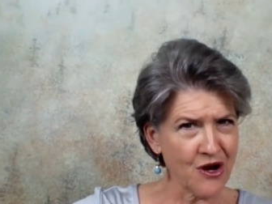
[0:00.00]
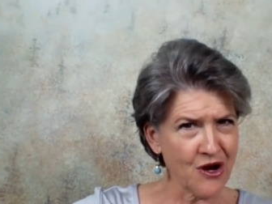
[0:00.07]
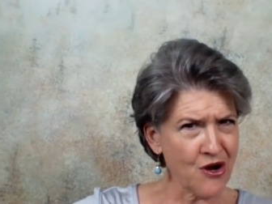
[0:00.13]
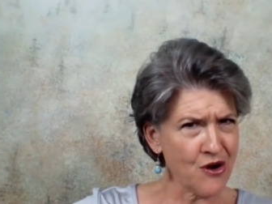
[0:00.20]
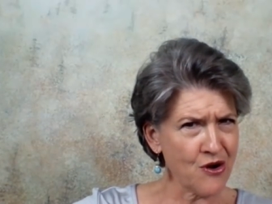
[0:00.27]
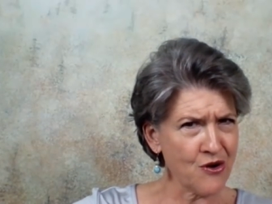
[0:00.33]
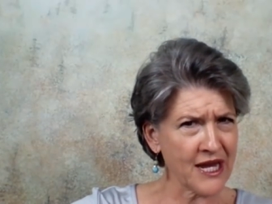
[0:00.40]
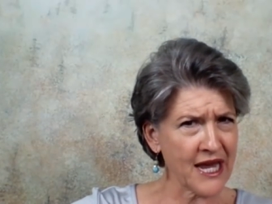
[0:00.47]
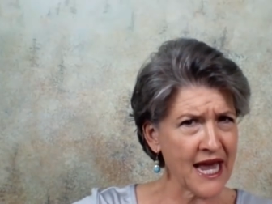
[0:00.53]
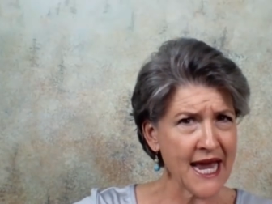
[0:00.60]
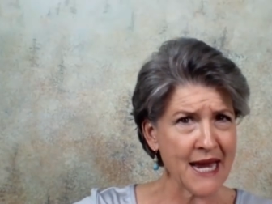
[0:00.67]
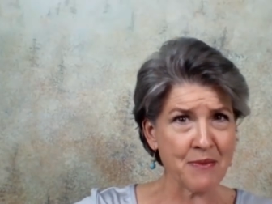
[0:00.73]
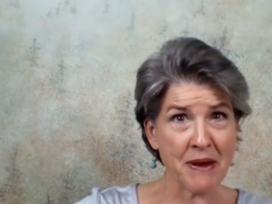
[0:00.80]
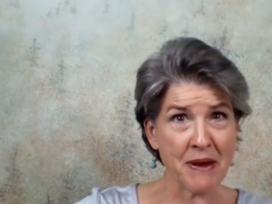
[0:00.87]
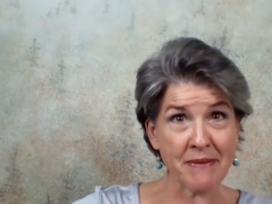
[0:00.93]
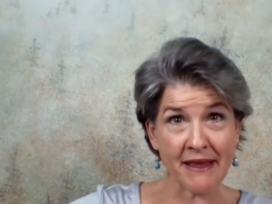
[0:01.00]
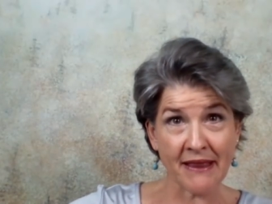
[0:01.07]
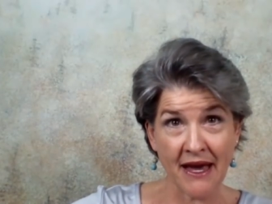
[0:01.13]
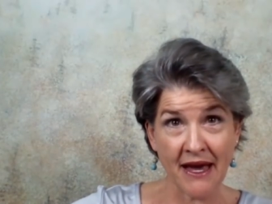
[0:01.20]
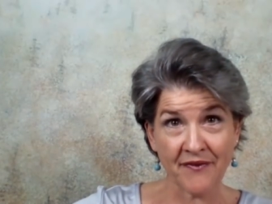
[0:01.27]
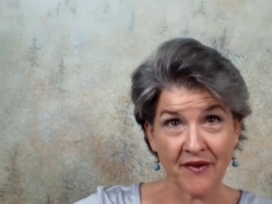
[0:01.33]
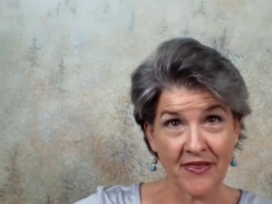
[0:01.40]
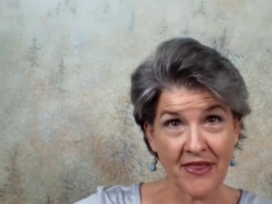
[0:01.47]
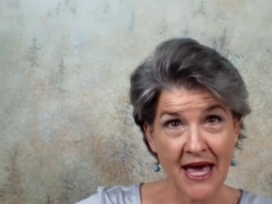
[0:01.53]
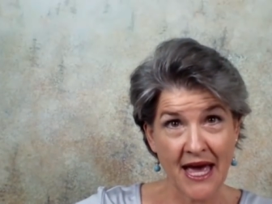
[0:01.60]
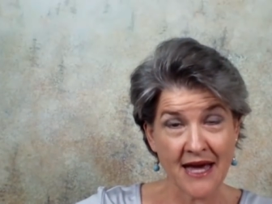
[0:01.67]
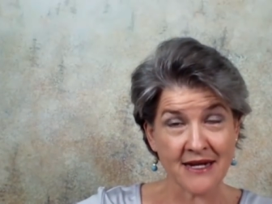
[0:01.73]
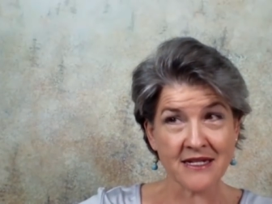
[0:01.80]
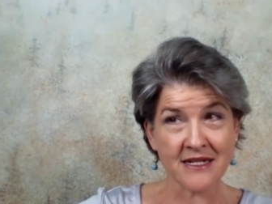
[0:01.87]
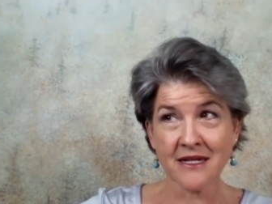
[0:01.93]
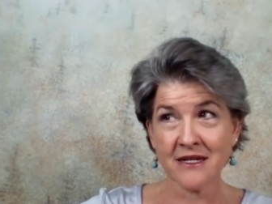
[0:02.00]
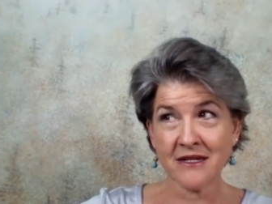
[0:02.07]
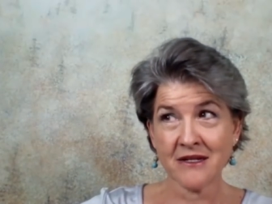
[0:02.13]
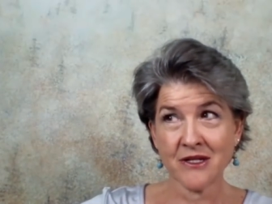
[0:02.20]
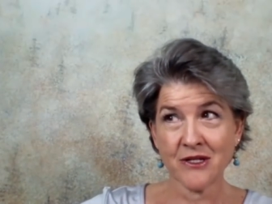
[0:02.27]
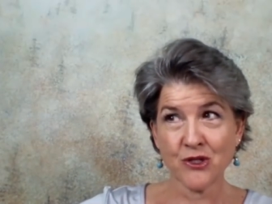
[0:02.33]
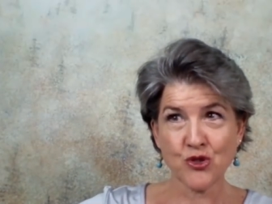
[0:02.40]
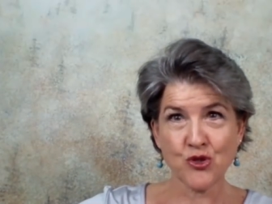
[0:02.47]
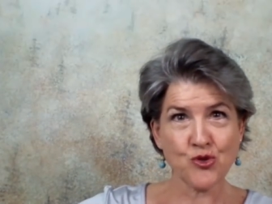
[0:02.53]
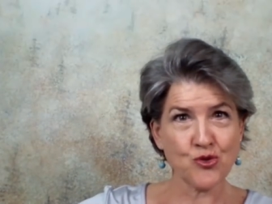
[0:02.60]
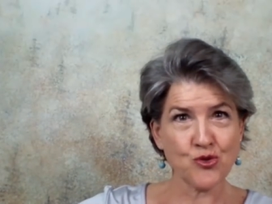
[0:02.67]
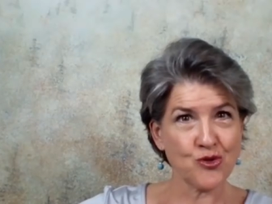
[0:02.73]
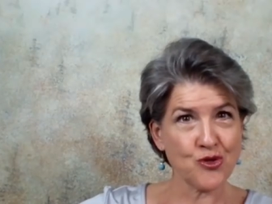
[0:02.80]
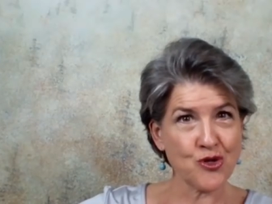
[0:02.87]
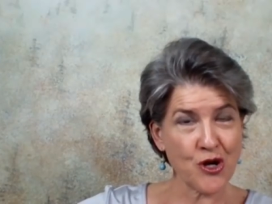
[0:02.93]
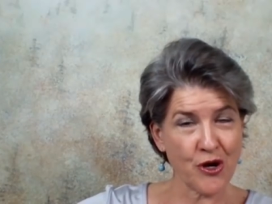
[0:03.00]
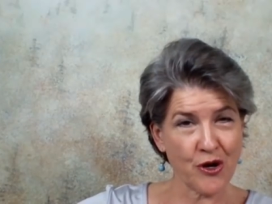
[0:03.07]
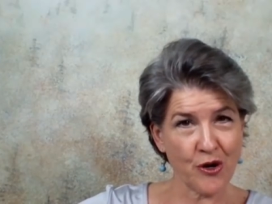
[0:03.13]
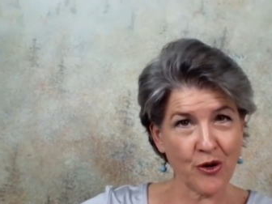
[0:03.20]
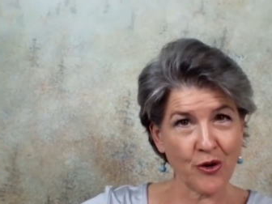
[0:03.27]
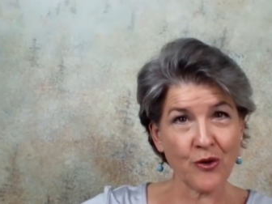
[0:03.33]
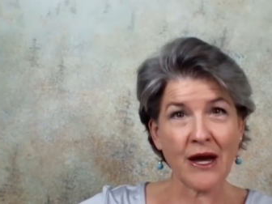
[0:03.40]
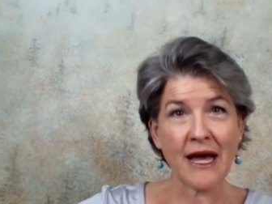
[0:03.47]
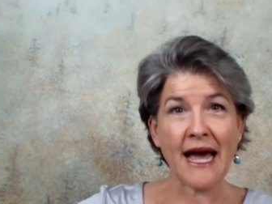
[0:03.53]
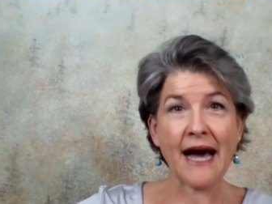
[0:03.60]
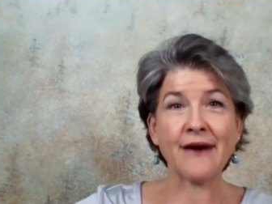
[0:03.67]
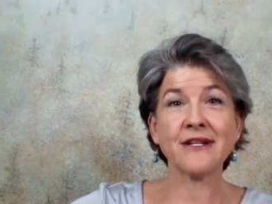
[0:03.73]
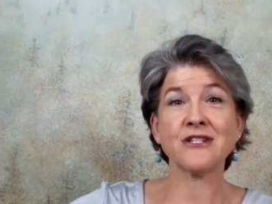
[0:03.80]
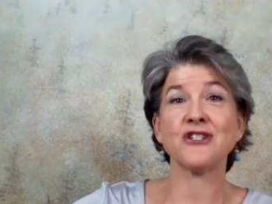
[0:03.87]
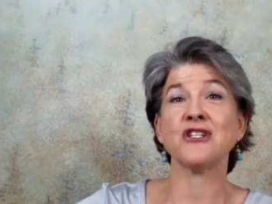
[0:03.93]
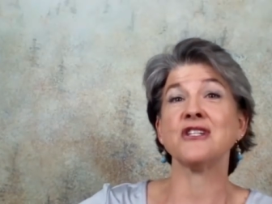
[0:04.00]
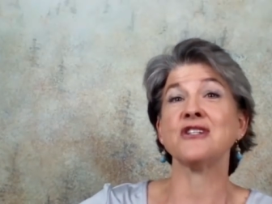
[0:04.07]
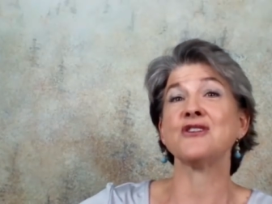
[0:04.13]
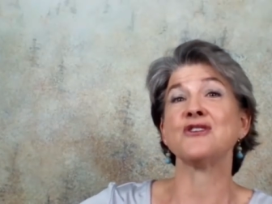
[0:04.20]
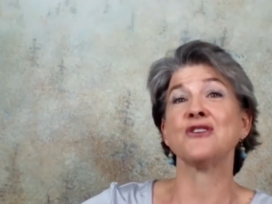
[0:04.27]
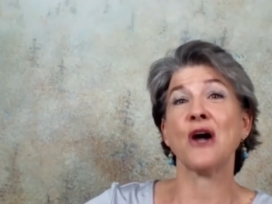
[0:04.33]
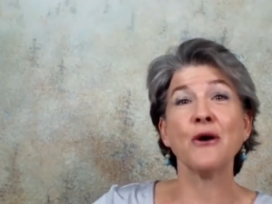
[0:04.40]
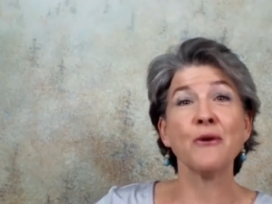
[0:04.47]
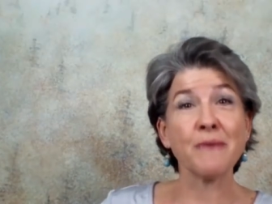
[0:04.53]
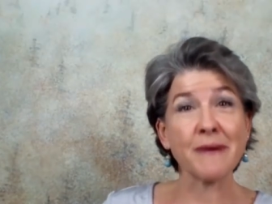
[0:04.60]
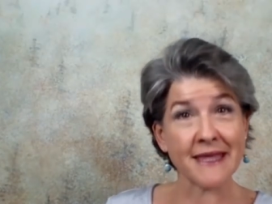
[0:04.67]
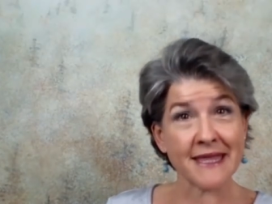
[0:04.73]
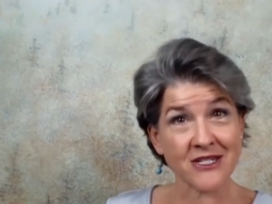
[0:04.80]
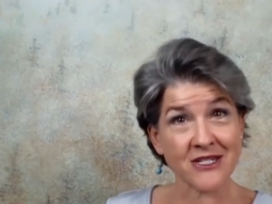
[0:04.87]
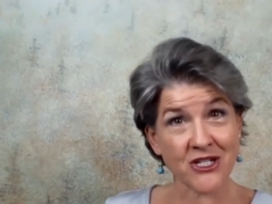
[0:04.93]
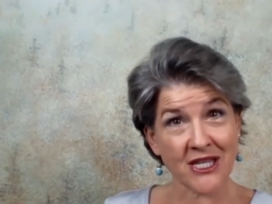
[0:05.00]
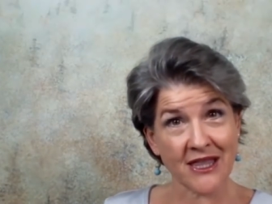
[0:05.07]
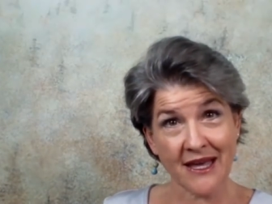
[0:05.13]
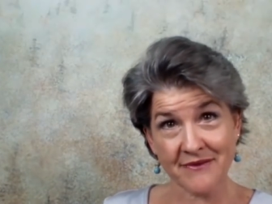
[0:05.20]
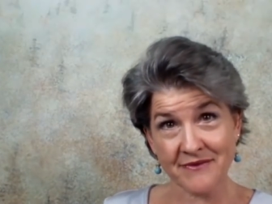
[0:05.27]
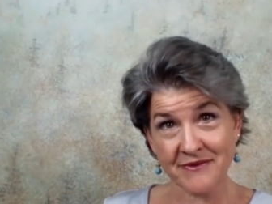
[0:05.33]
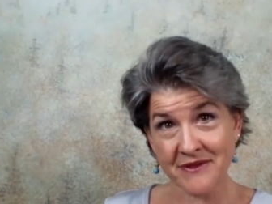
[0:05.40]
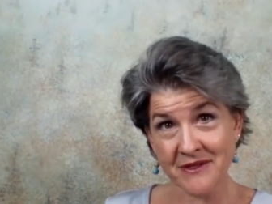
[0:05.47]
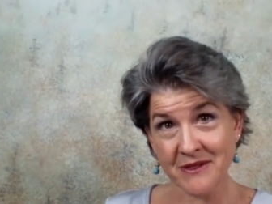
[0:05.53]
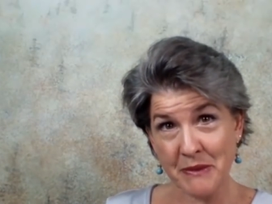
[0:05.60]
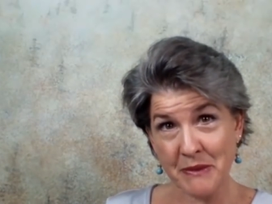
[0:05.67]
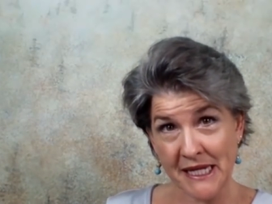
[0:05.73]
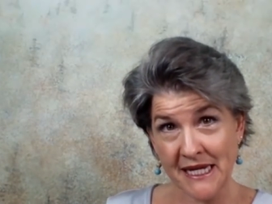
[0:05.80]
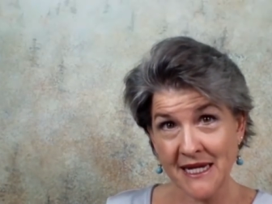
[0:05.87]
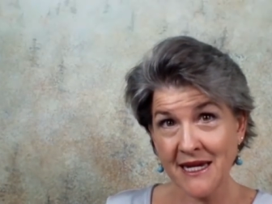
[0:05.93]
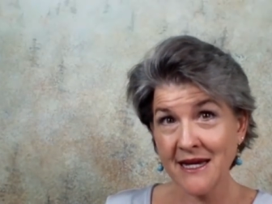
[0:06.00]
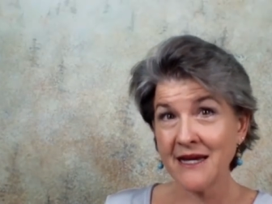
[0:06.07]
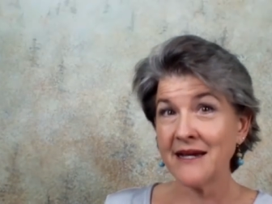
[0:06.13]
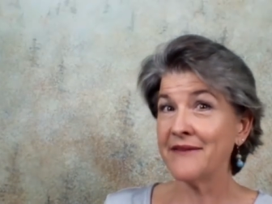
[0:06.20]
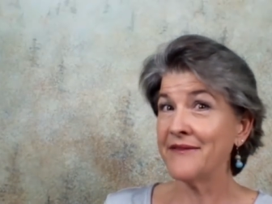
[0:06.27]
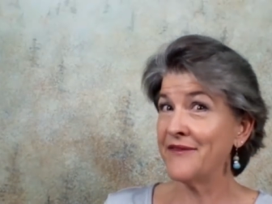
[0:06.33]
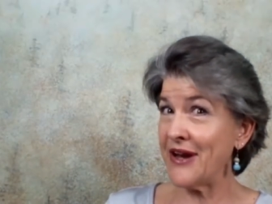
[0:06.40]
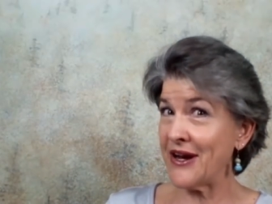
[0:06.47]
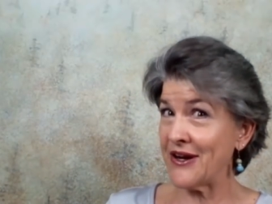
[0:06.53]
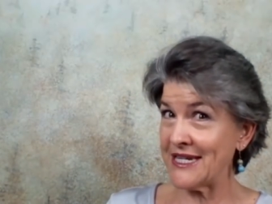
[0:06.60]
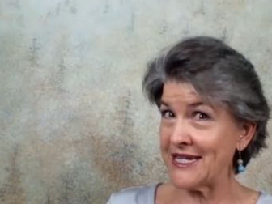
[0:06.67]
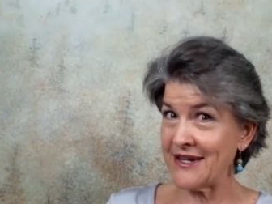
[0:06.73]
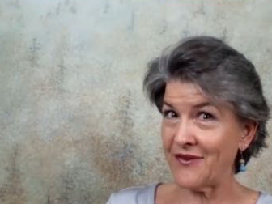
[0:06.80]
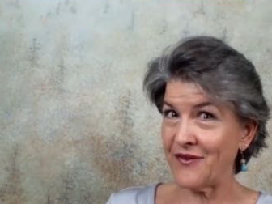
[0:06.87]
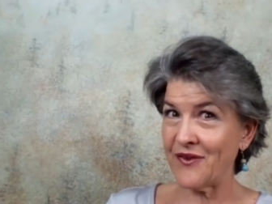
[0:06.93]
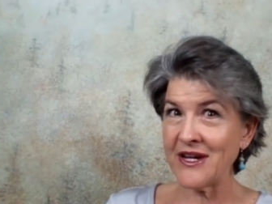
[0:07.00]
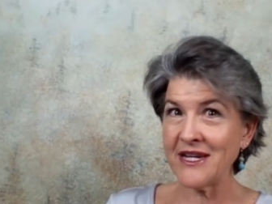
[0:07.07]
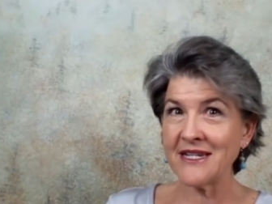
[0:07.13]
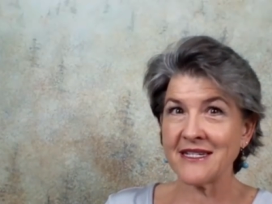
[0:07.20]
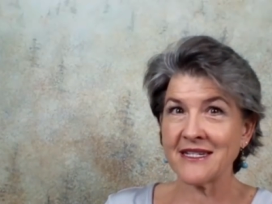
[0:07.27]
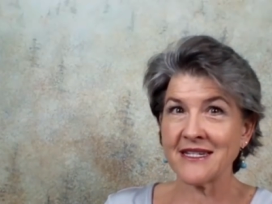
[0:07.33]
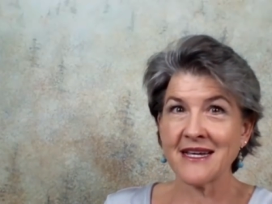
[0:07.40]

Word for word: Okay, bet my life on that? No. How does she show me that she loves me? Very different.